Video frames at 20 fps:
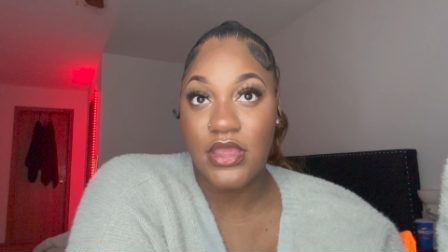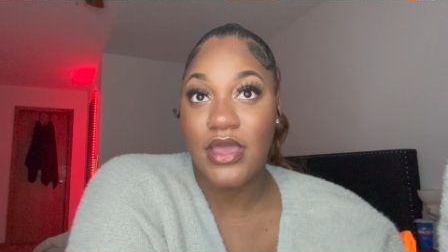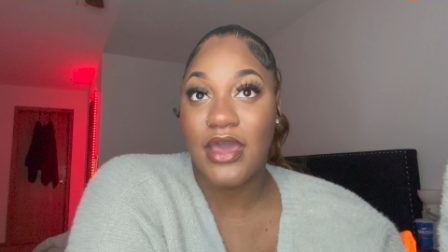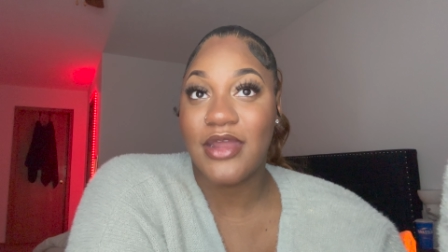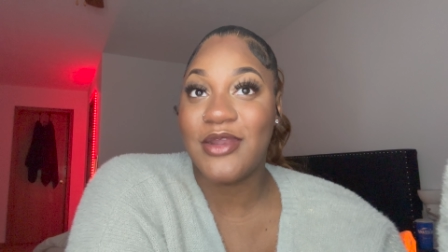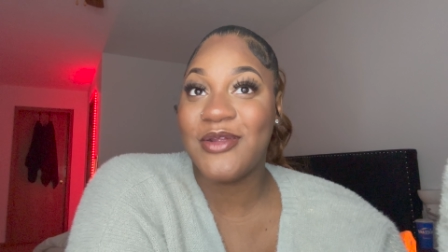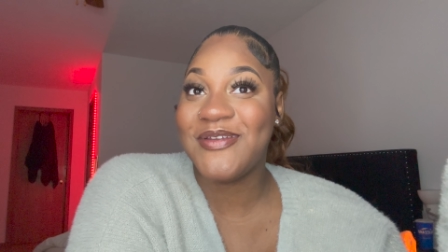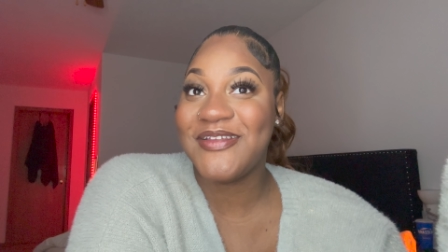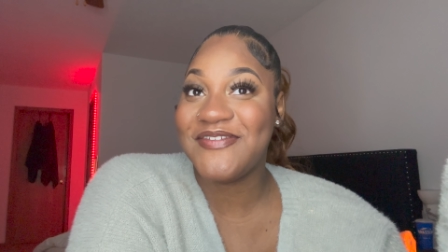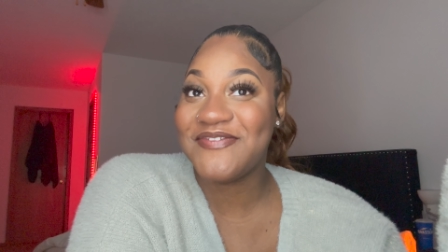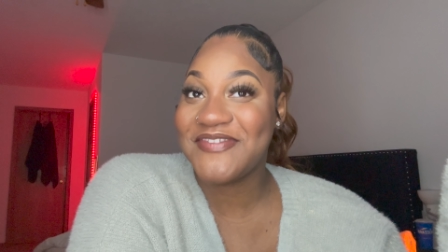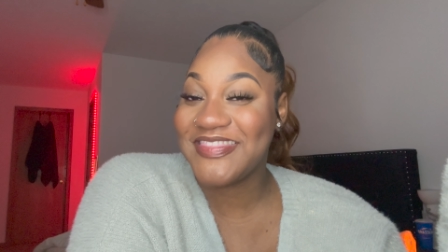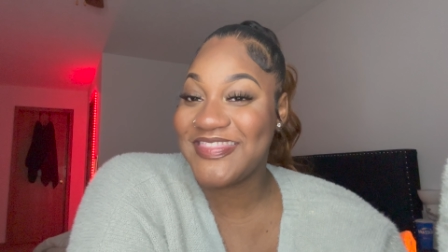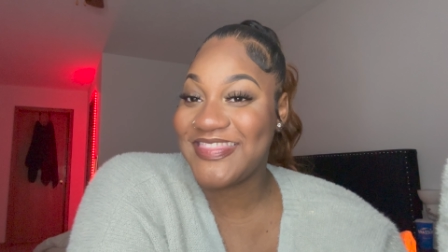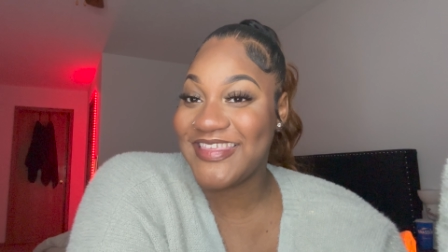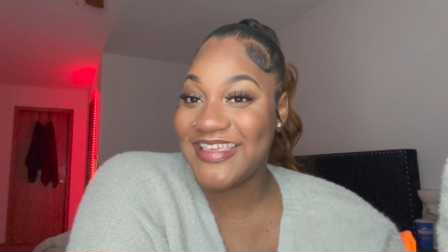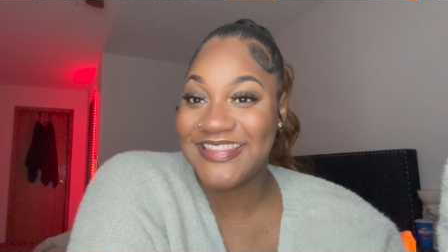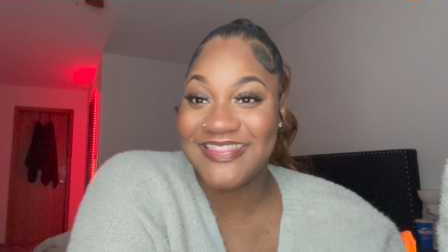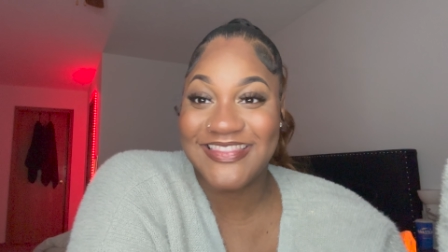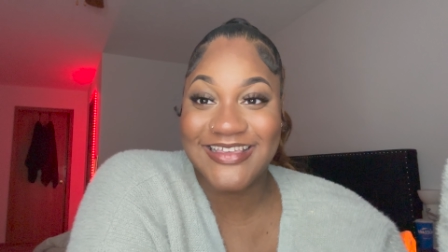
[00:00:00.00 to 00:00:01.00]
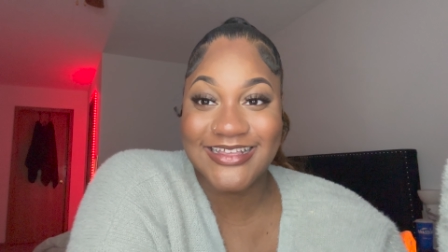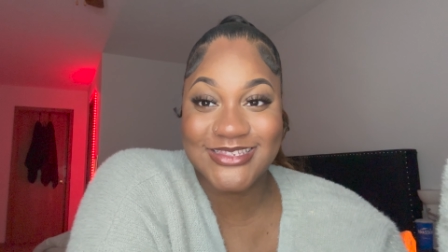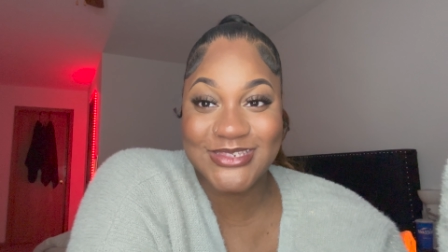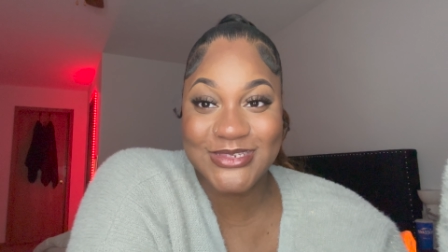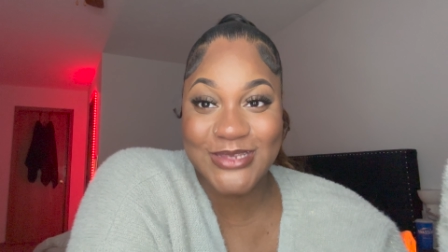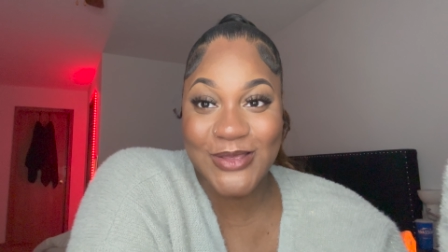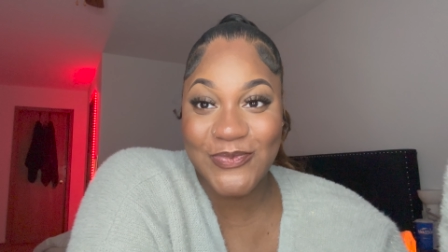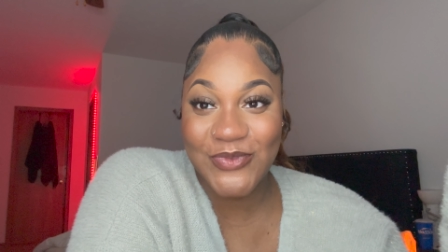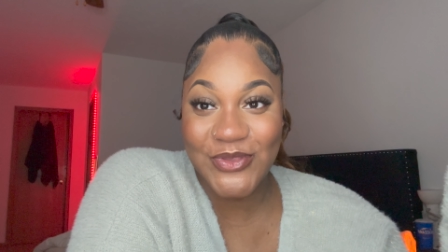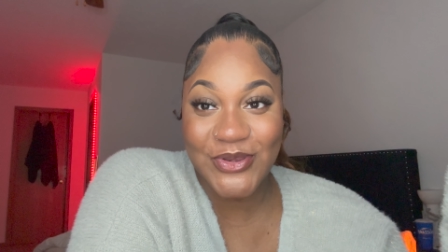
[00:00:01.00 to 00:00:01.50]
i don't even think that's
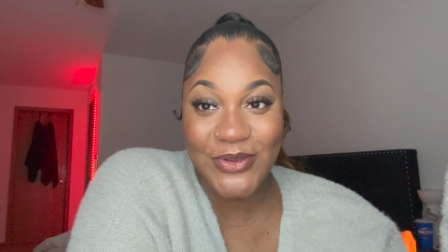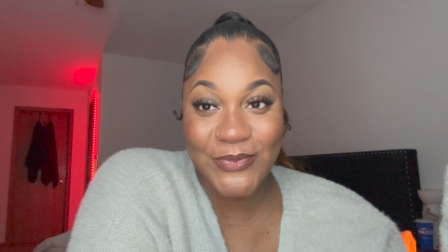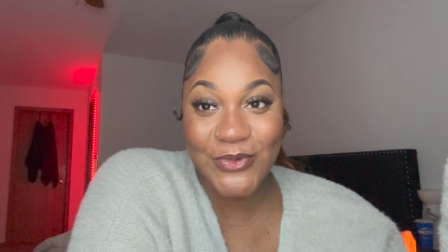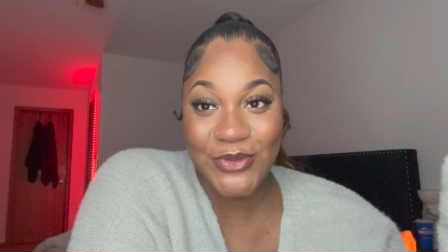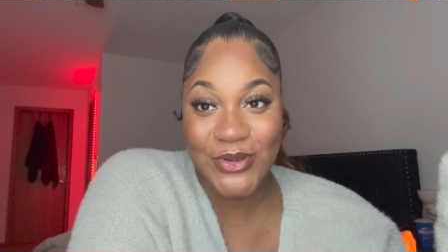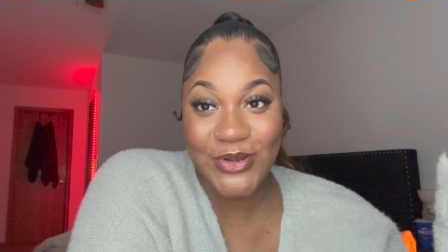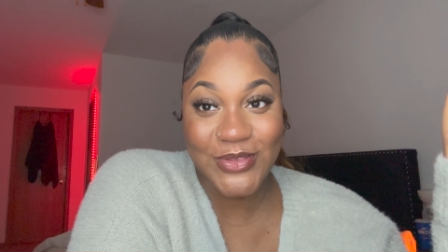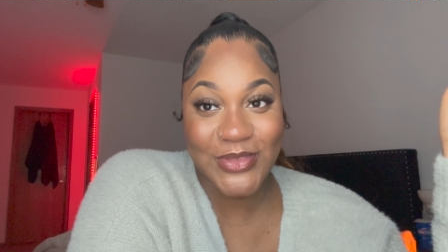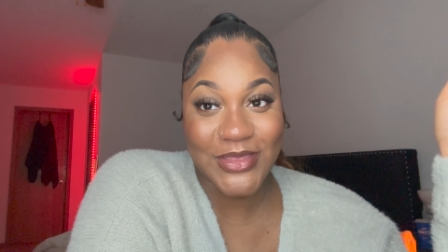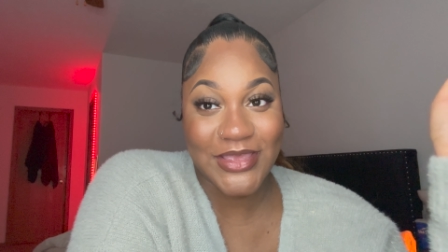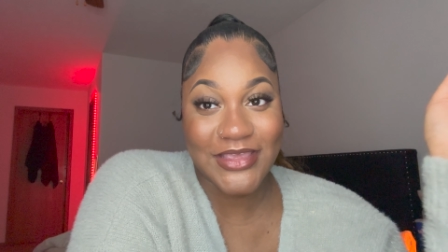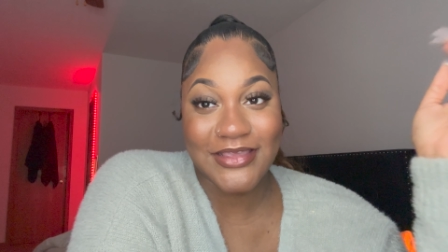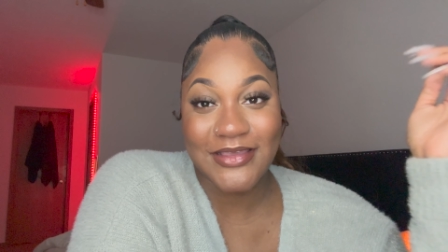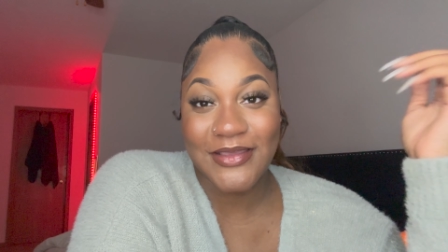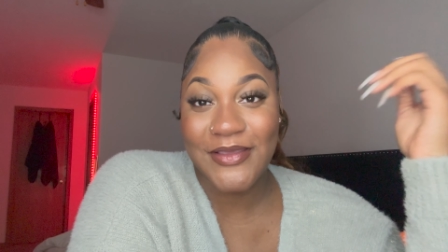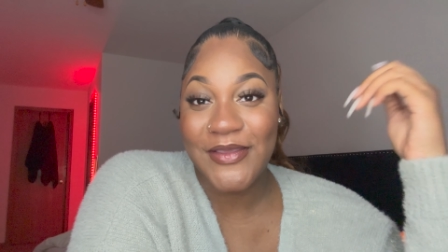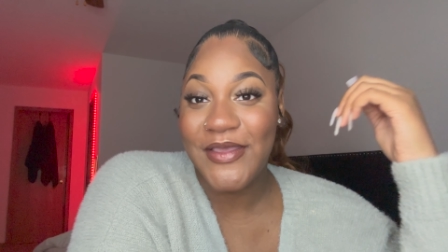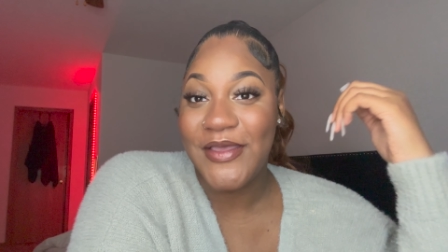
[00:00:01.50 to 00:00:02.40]
something i'm gonna like